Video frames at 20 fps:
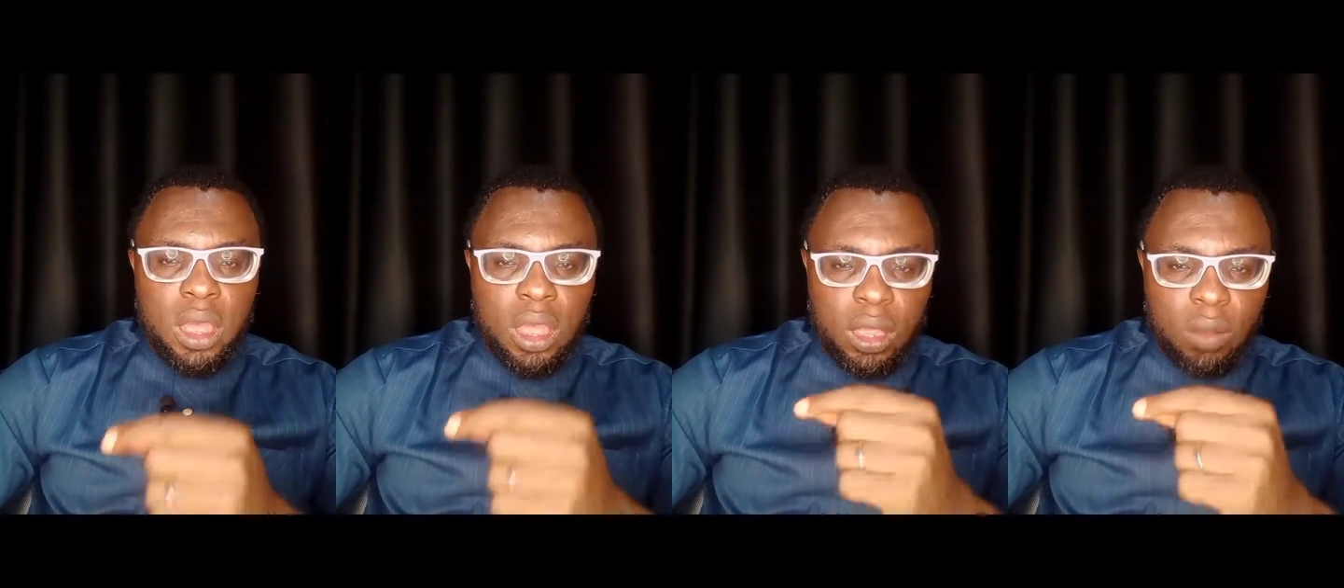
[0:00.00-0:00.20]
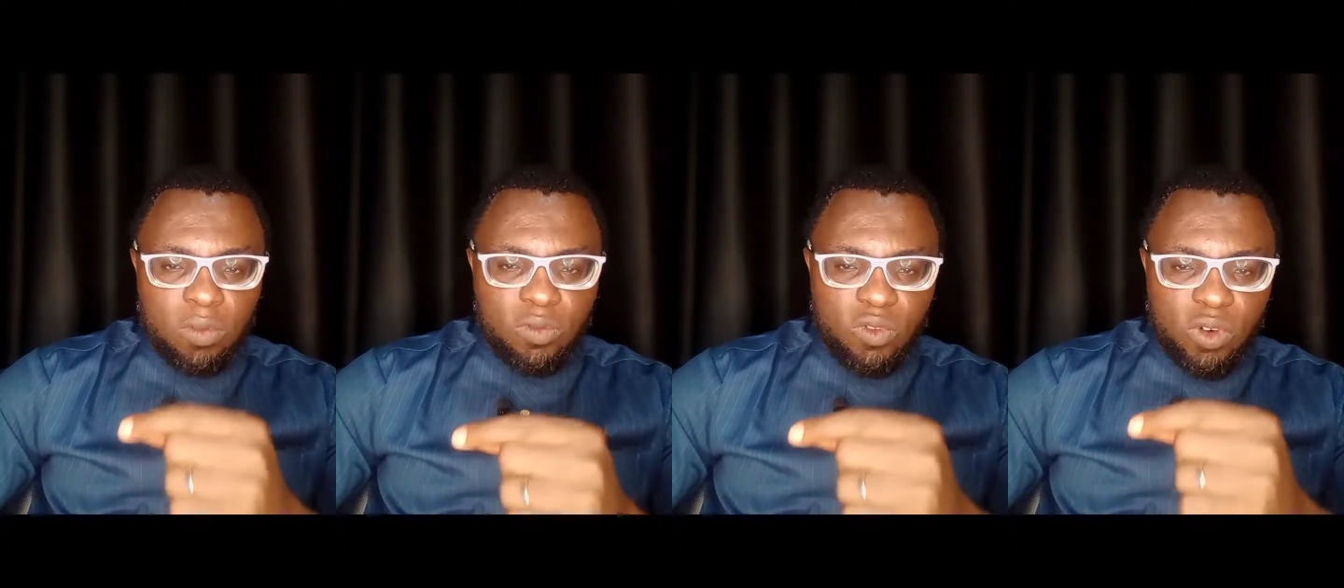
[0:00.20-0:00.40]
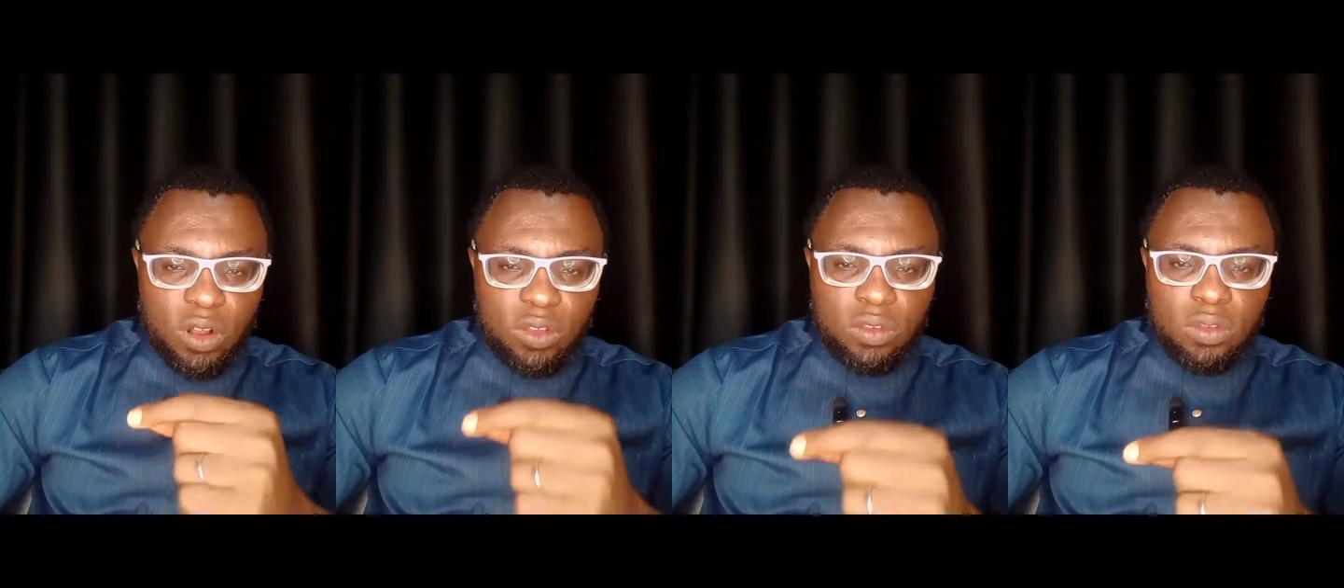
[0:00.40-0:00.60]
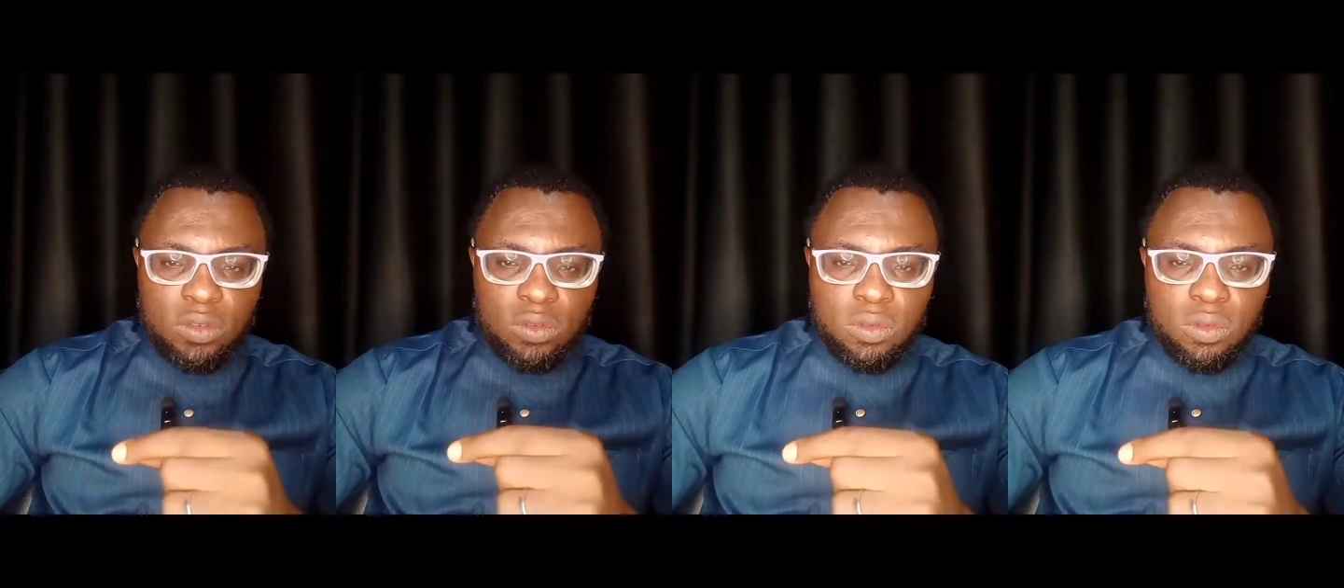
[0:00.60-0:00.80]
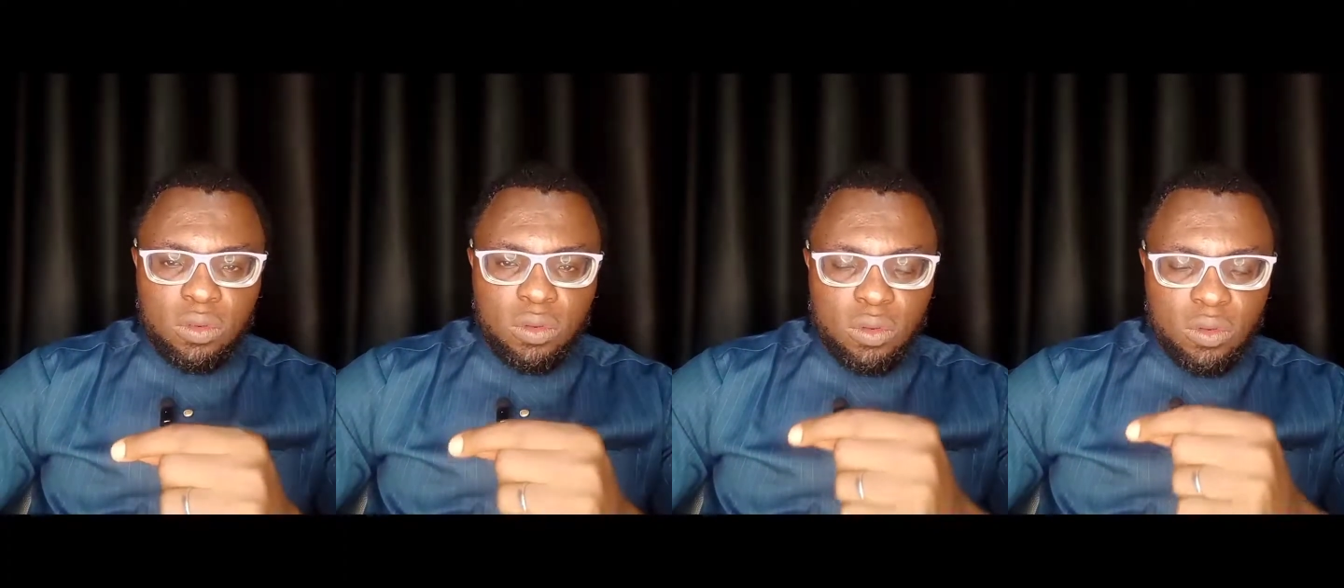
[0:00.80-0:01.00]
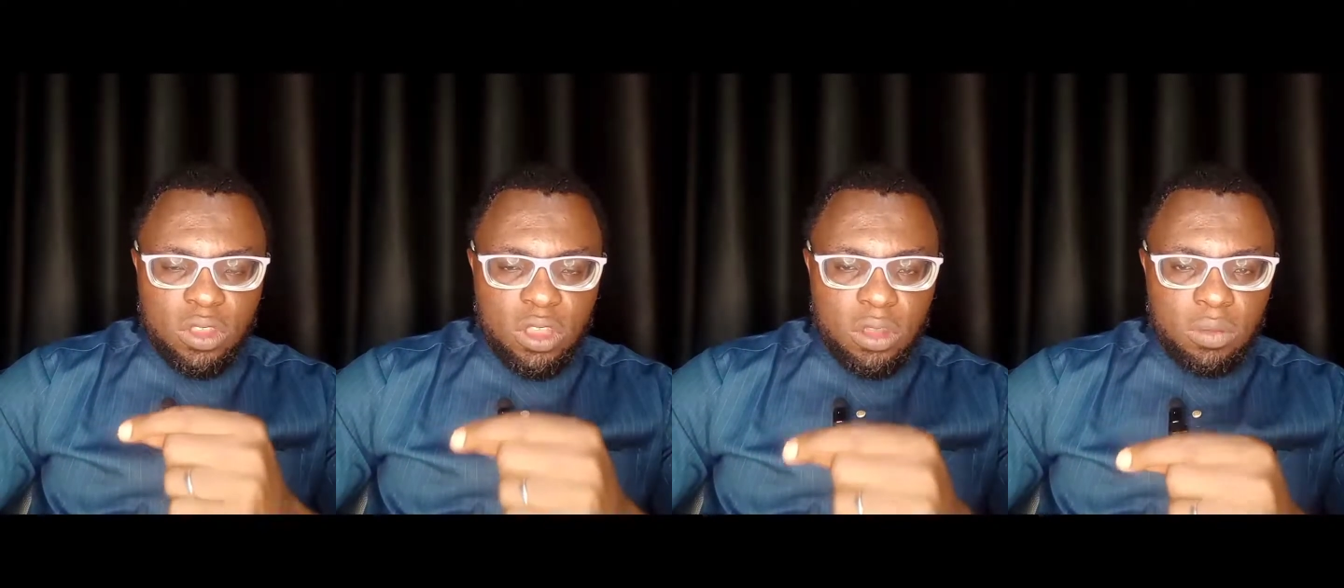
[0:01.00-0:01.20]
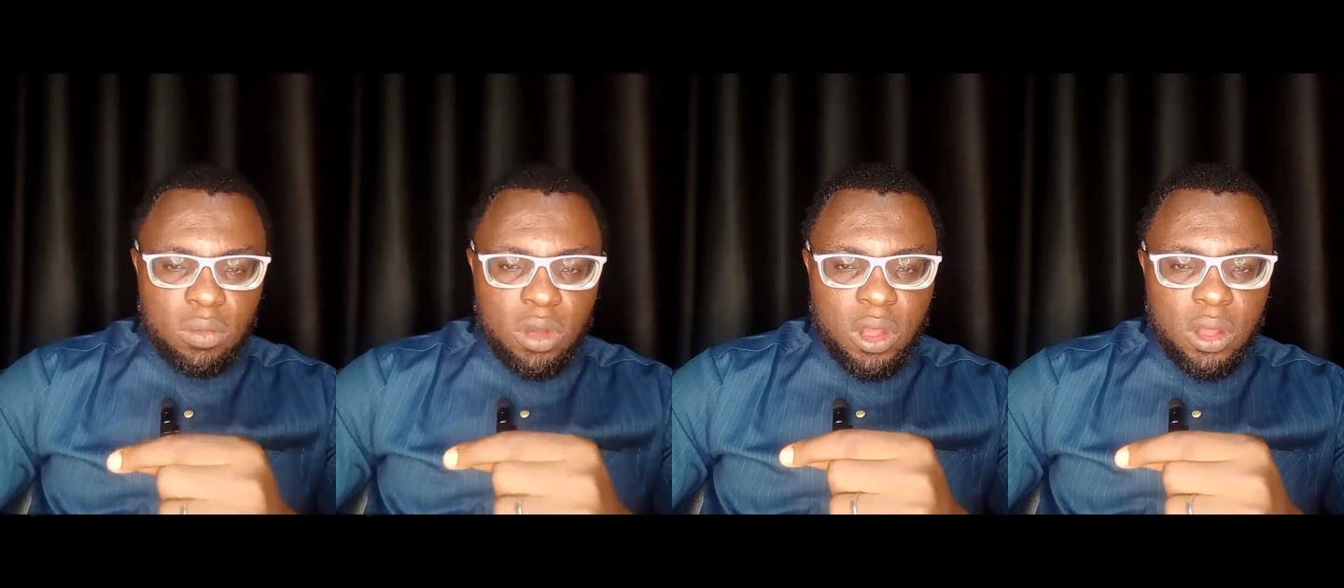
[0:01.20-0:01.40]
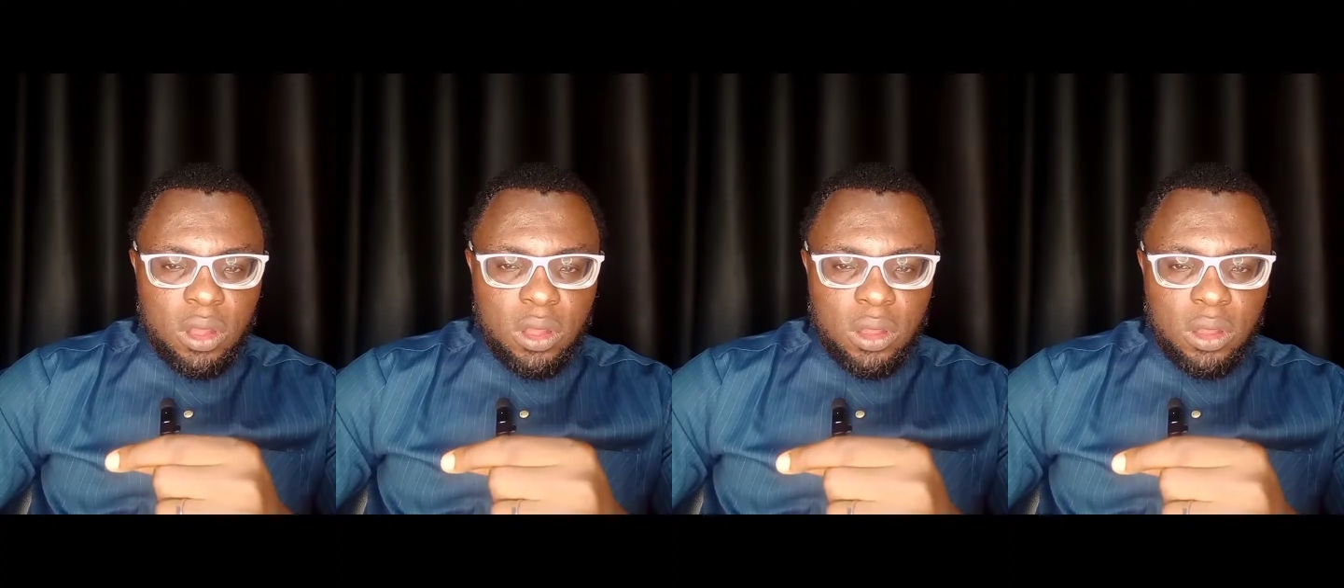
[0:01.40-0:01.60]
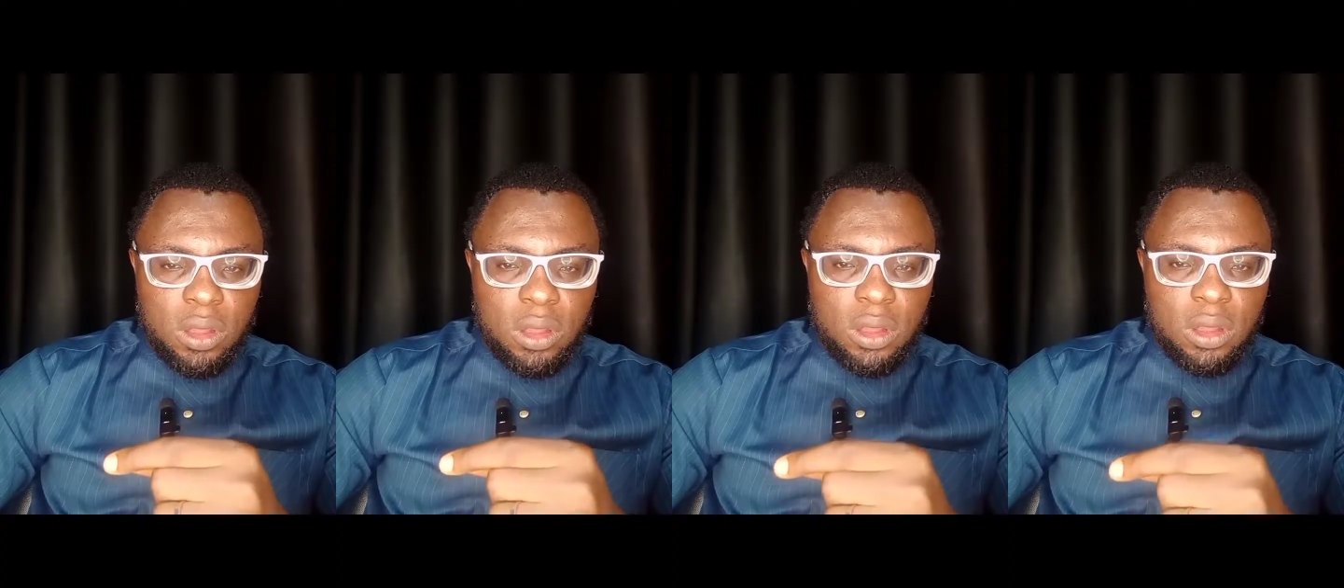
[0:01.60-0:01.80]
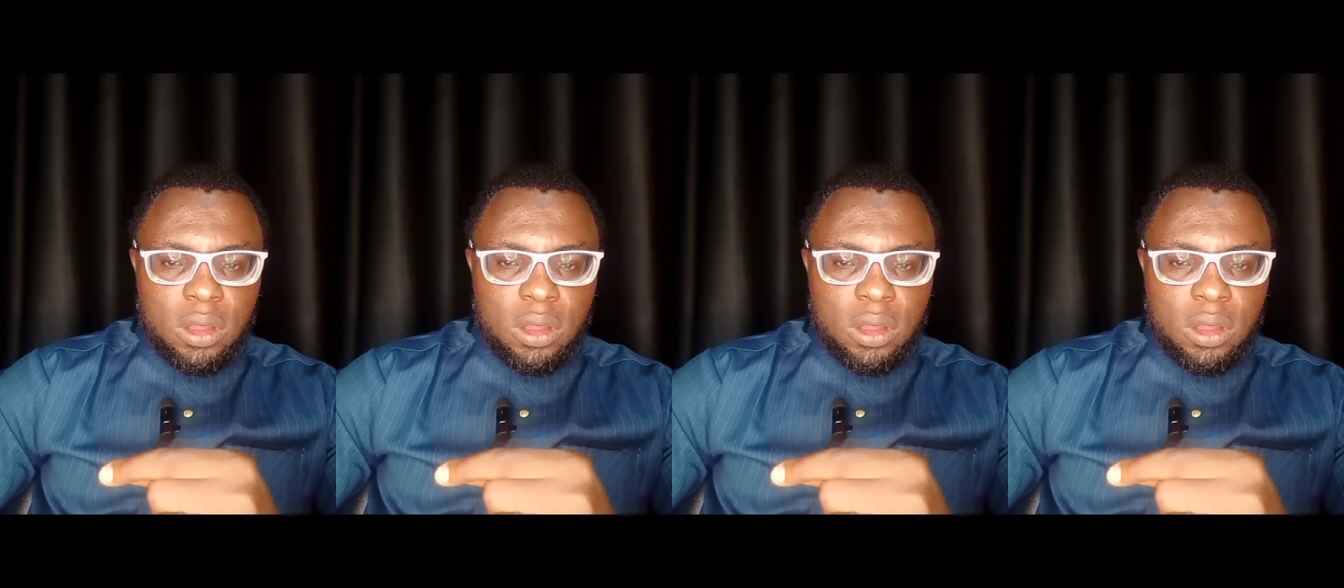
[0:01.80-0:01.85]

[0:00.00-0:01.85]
I am Francis Onyema,